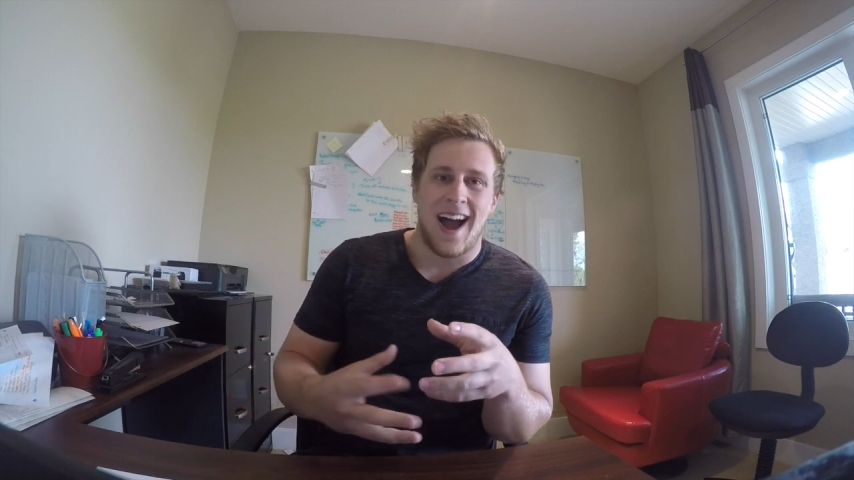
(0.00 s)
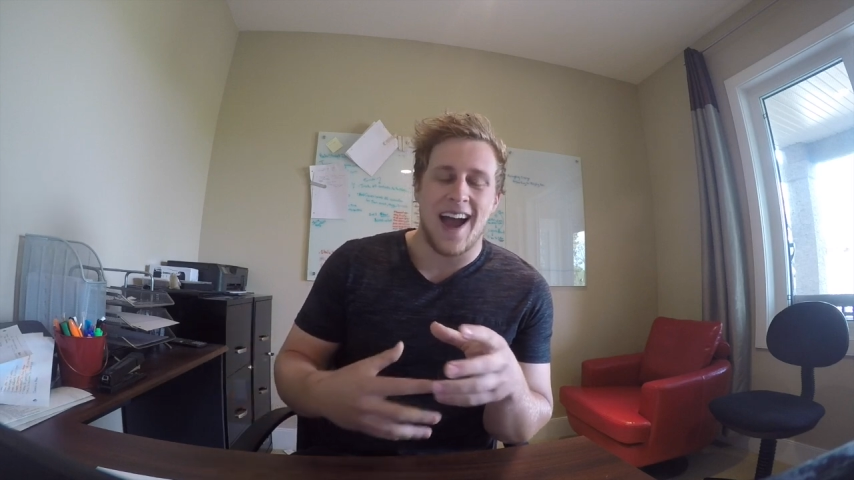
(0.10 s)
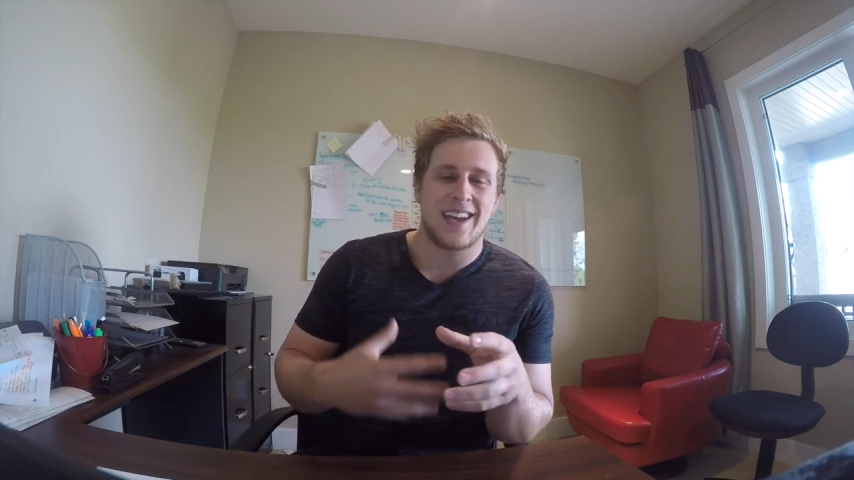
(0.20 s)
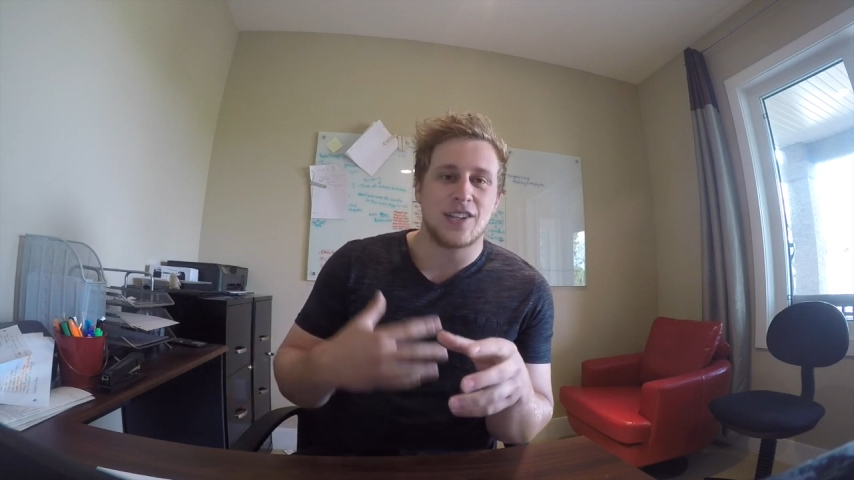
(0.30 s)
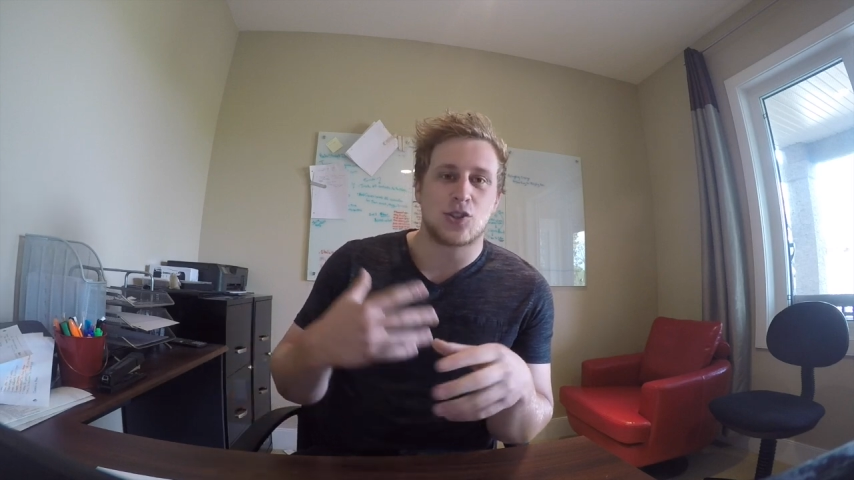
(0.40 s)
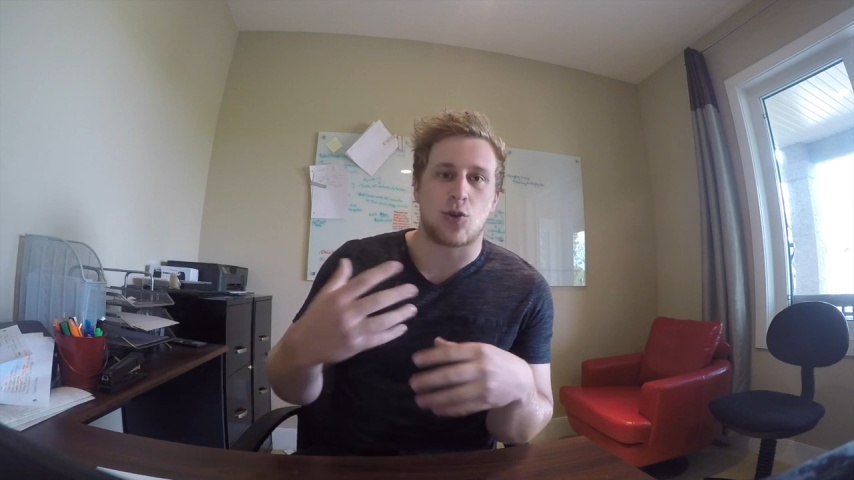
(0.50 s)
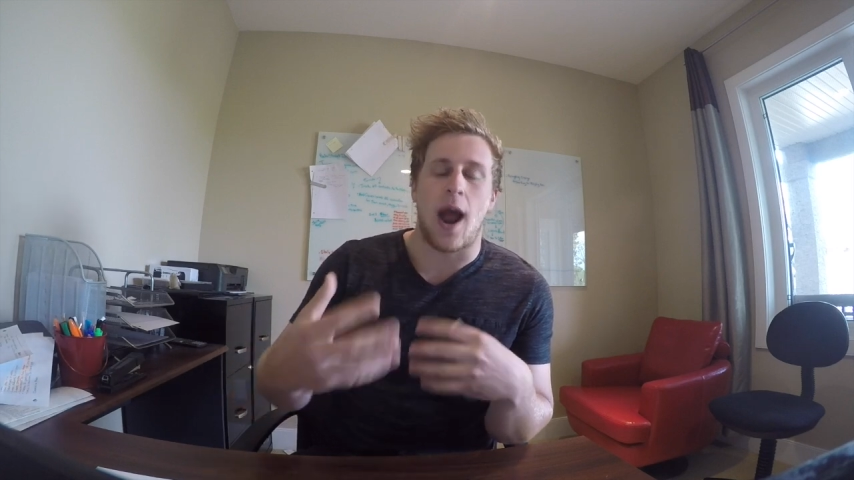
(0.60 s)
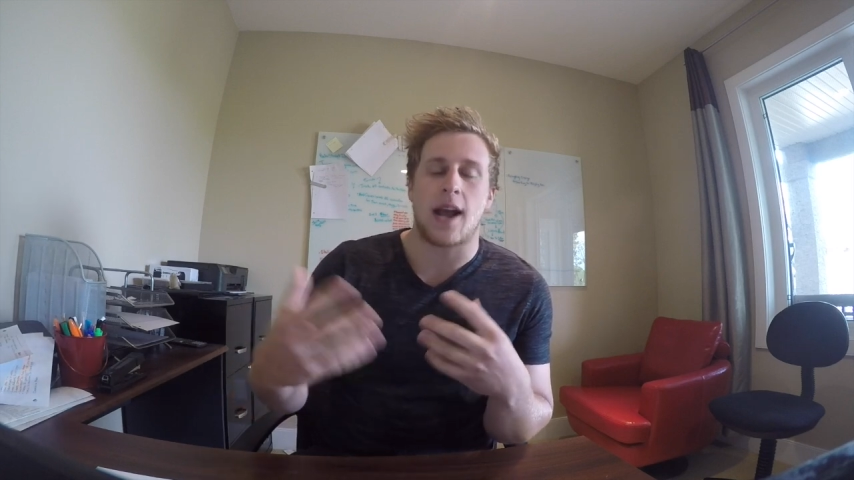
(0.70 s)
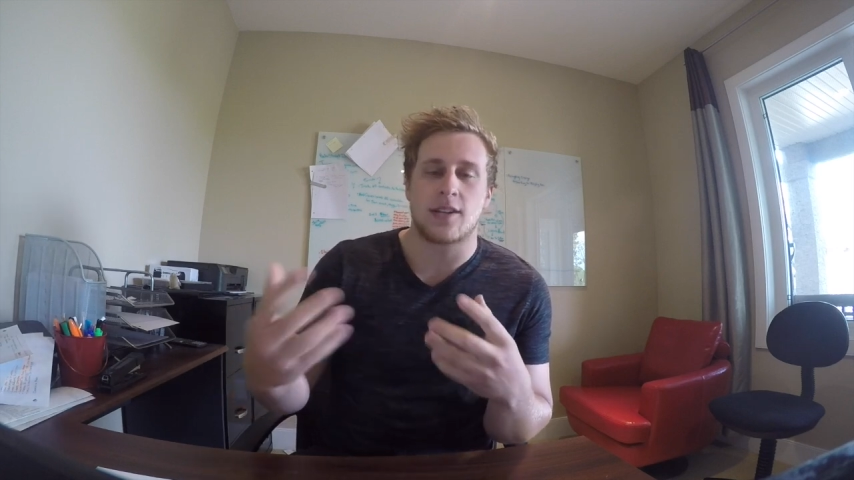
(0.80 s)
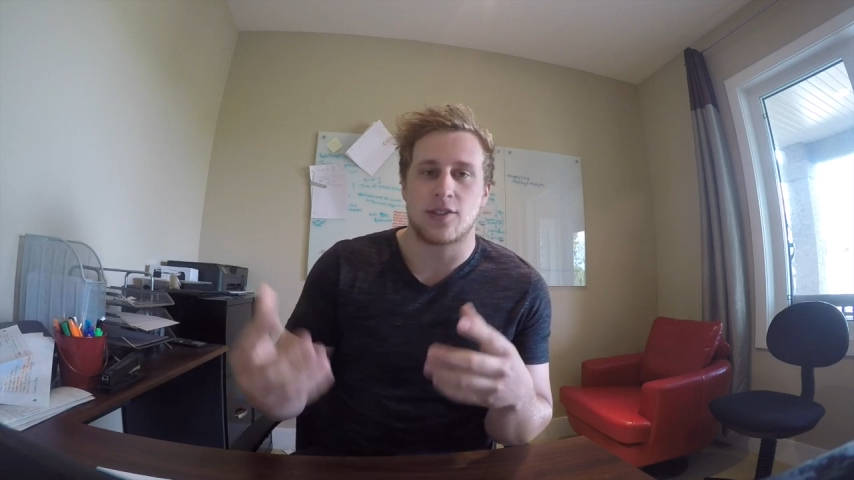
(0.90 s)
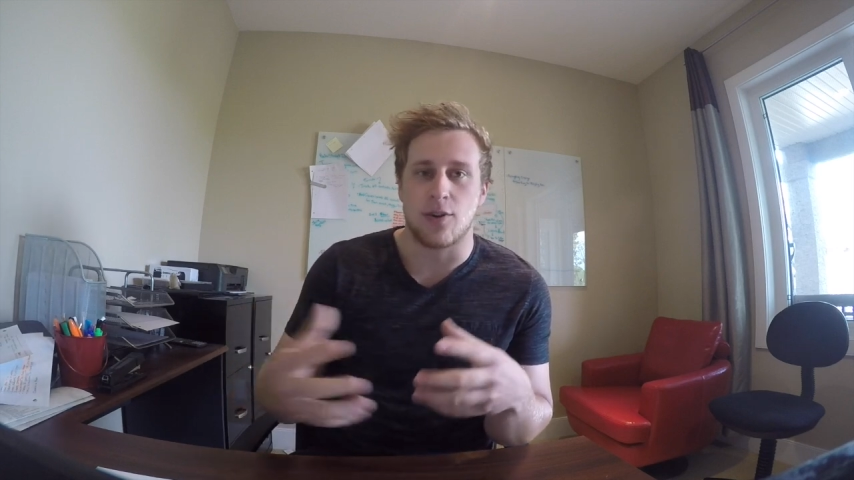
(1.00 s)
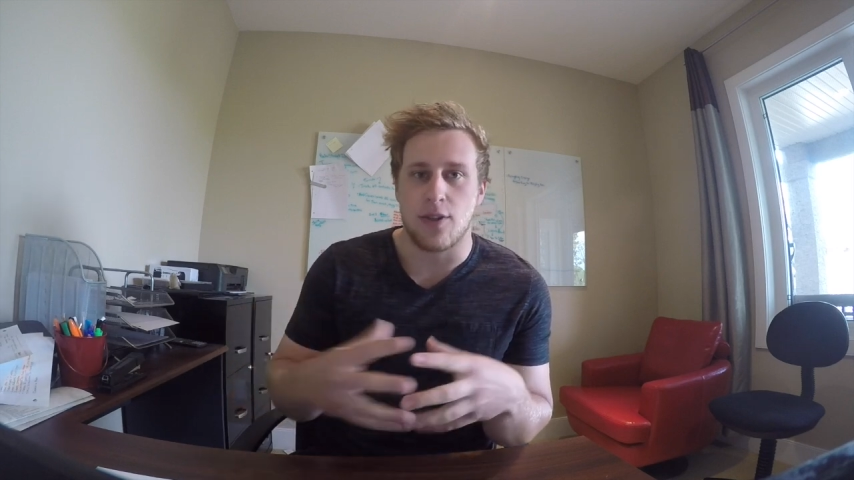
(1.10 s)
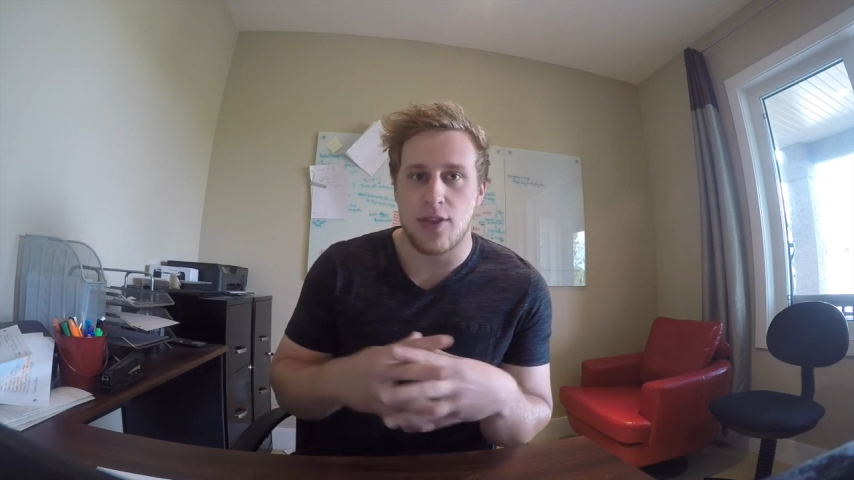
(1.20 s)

I can track certain